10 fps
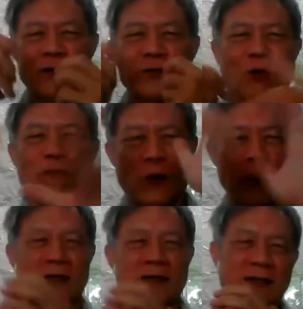Go
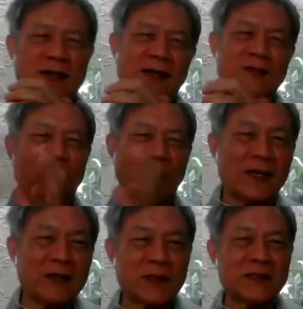forward. And to
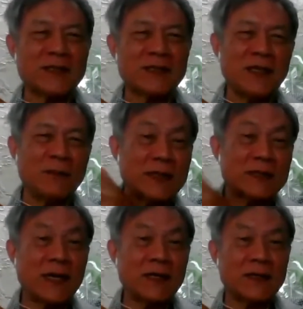another person, he may
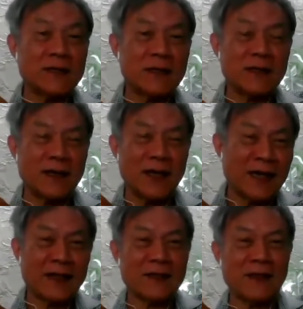say
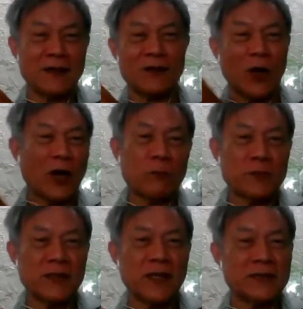another thing quite
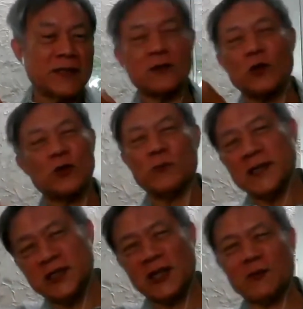opposite and says, oh, you better
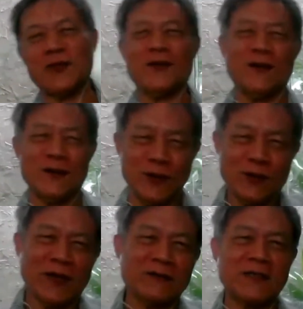check with
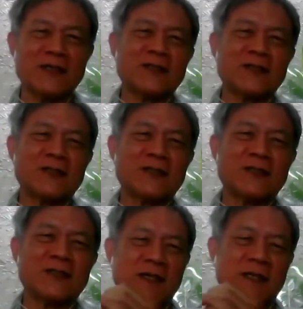your elders or
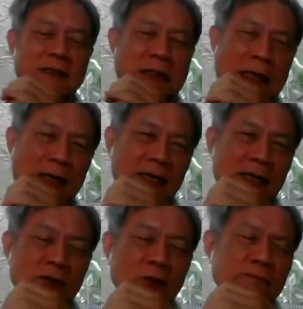whoever it is.
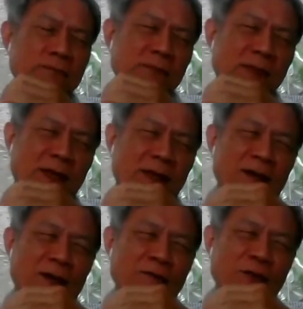So
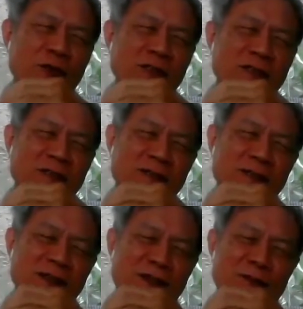Confucius,
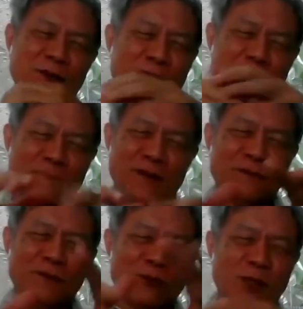
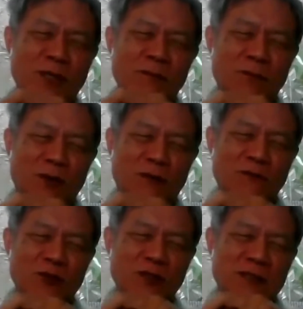if you read
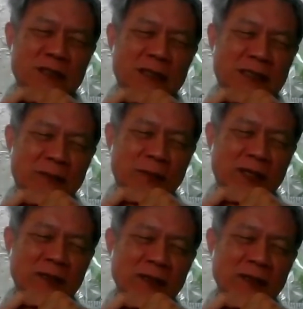Confucius a little bit,